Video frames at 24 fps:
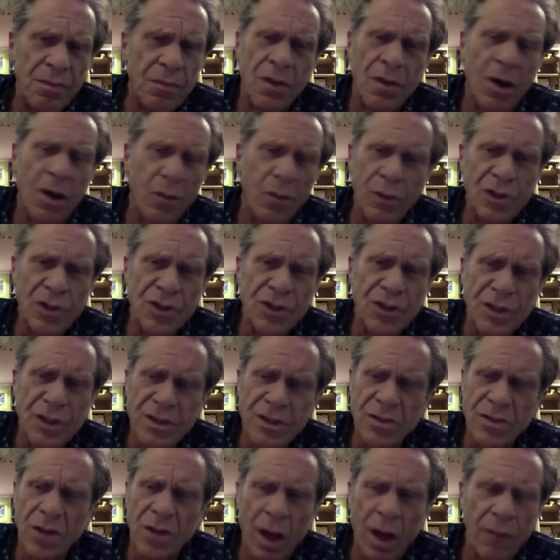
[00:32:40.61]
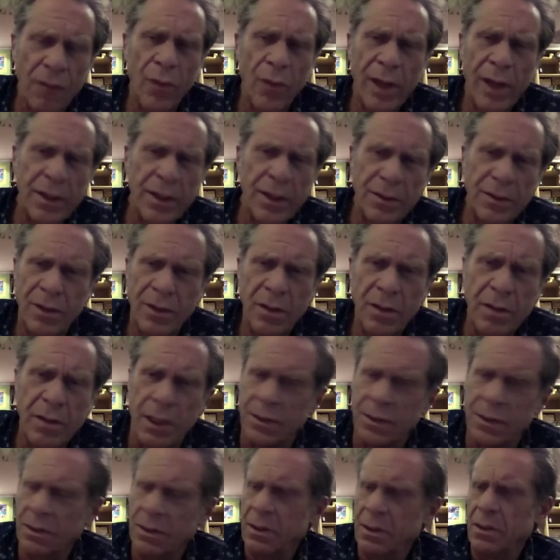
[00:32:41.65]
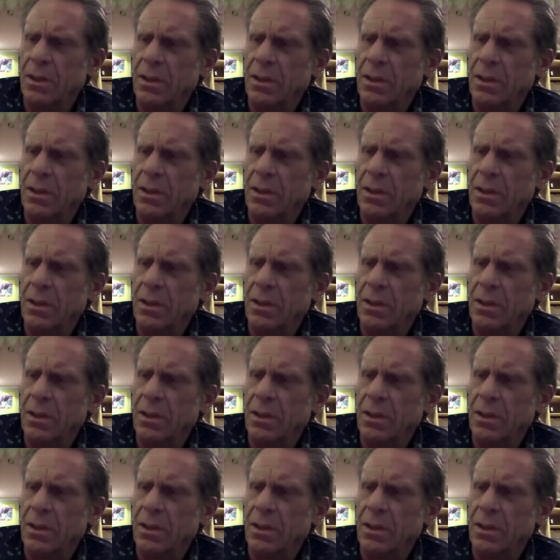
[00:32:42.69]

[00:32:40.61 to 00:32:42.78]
coercion is not the way to do it.